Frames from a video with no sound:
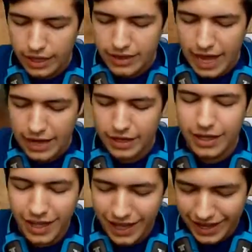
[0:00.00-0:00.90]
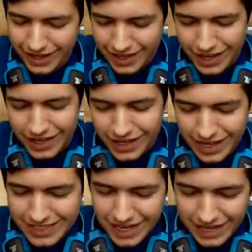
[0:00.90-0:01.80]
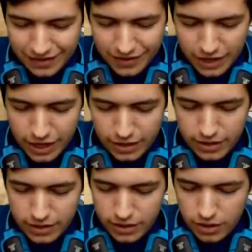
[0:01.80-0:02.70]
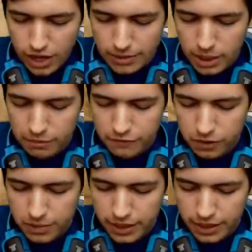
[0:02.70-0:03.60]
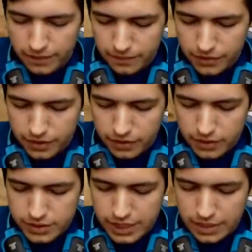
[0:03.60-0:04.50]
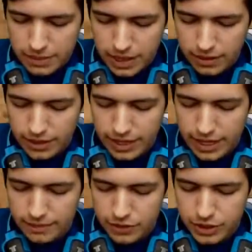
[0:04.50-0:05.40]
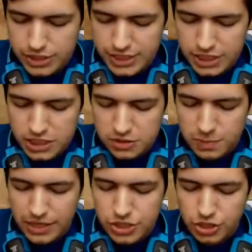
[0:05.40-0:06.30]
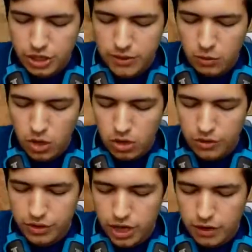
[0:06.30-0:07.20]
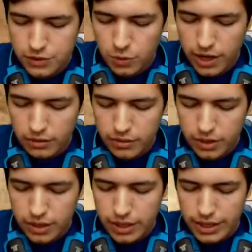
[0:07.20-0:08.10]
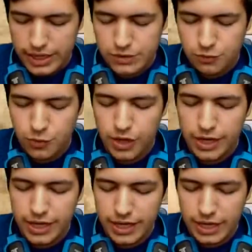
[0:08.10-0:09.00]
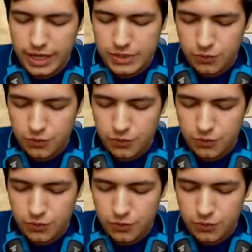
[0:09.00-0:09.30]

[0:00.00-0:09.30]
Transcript: like that. You get taken out the car. I'm coming for you, buddy. Taking me out like that. You can see the suspension going to work on the car as well. It's really